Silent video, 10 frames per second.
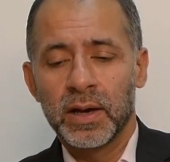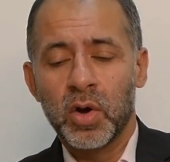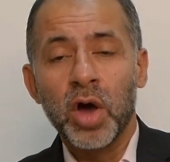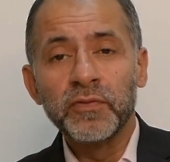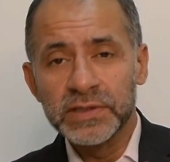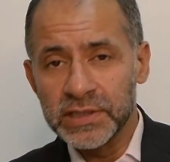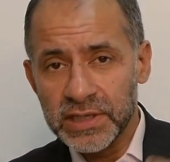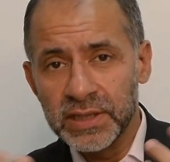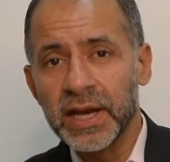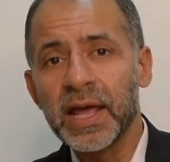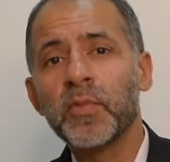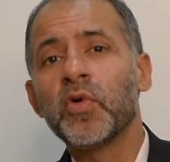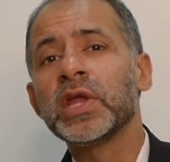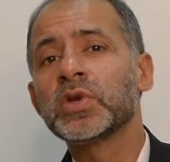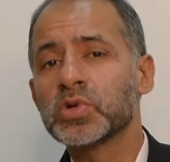conversation that I'm
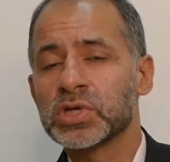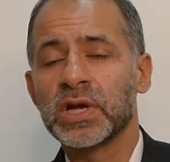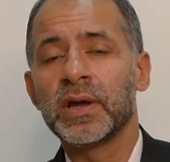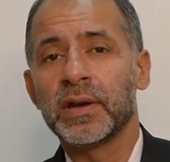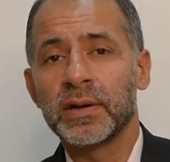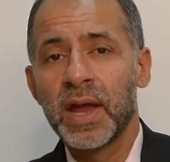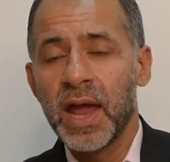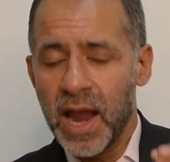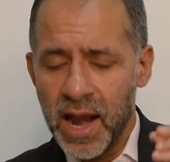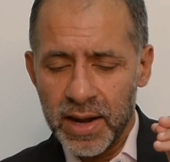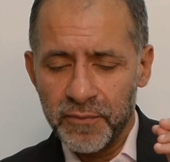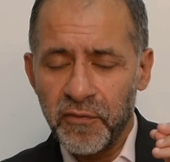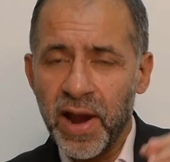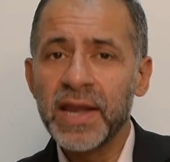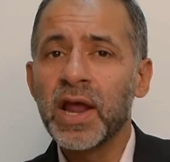going to share and
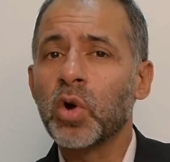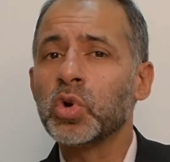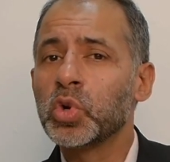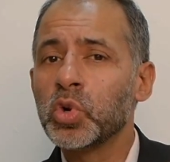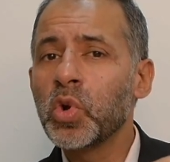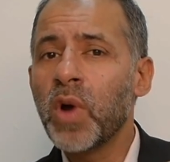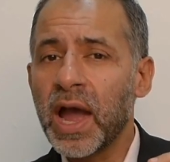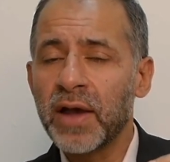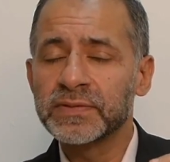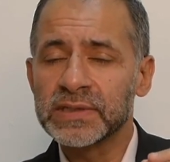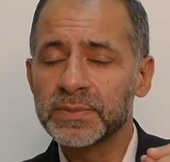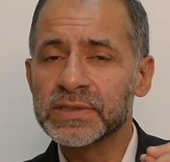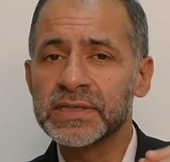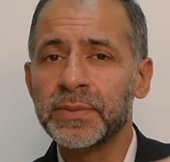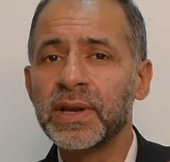find out, do you have some
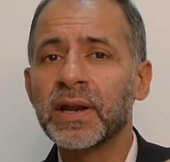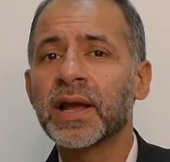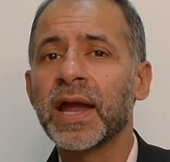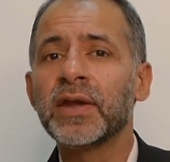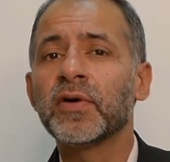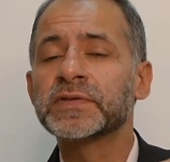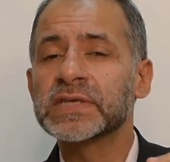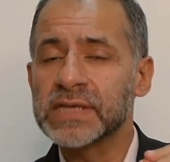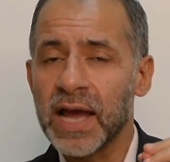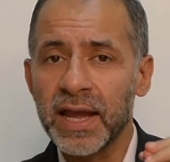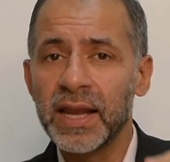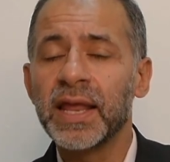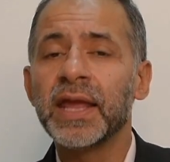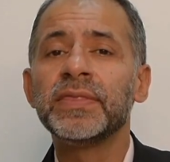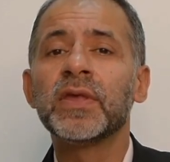similar kind of style
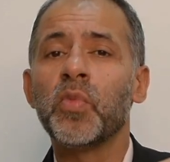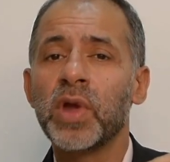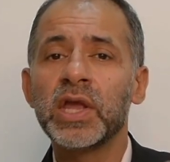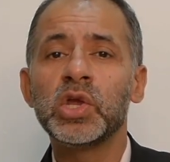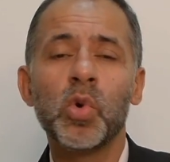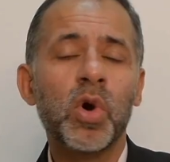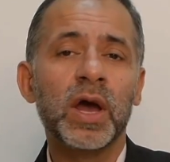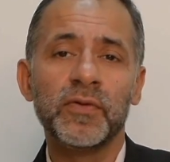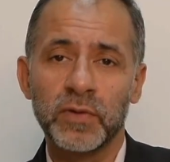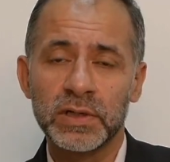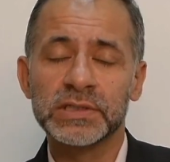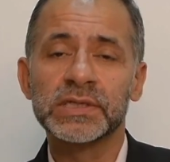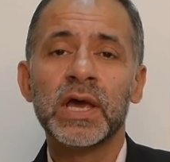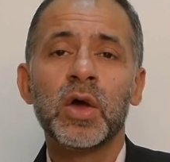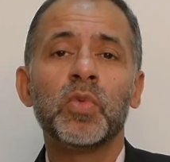in the way you
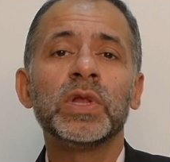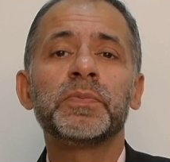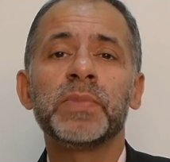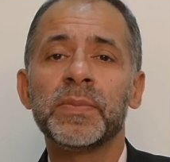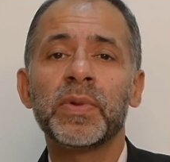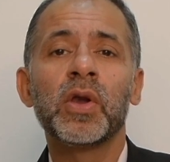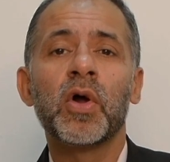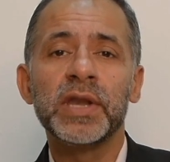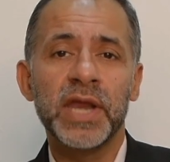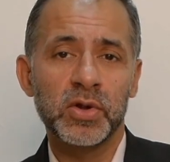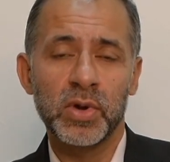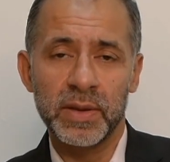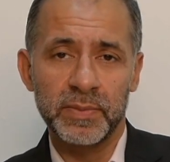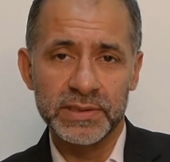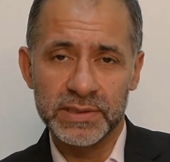converse with people on
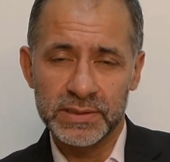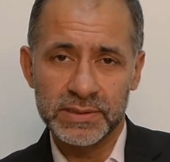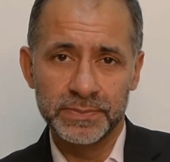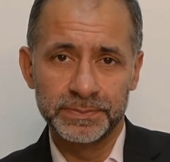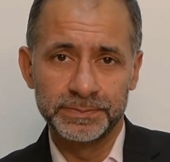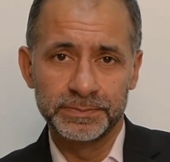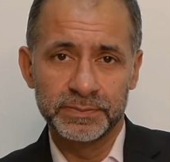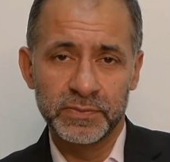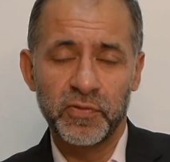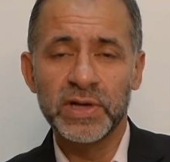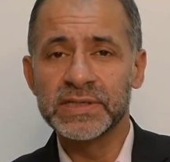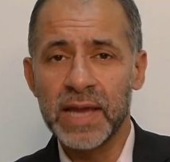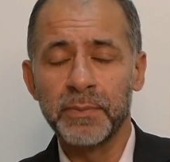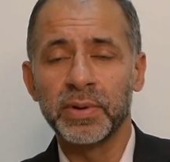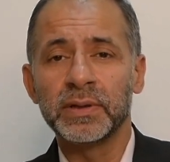day-to-day basis? For
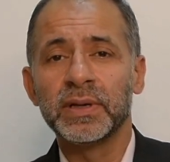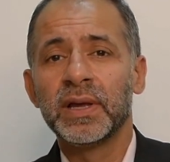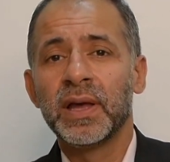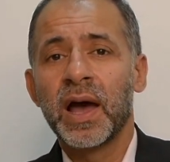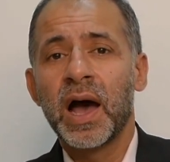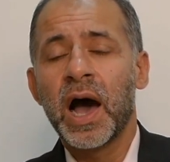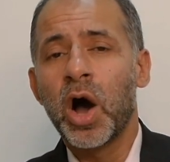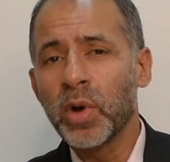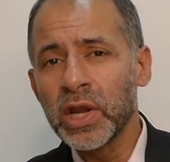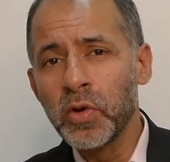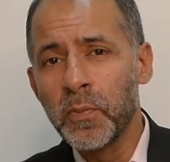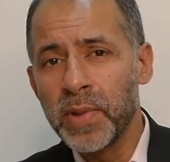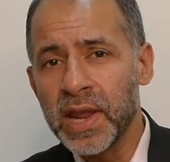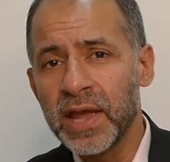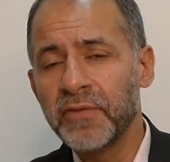example, how can you
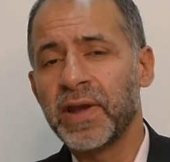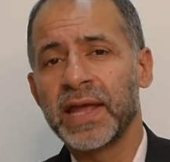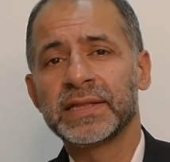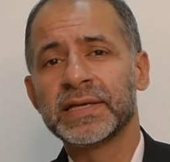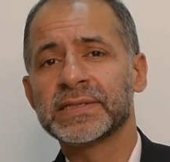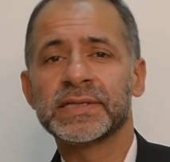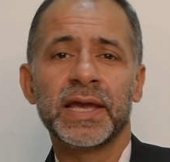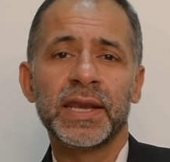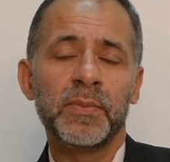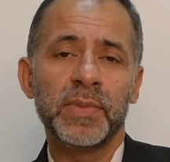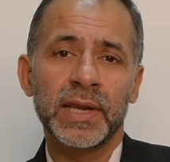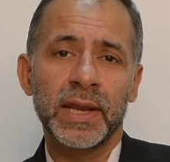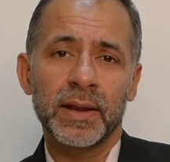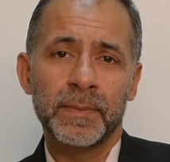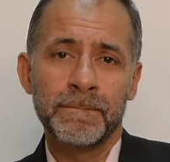behave like this in a meeting?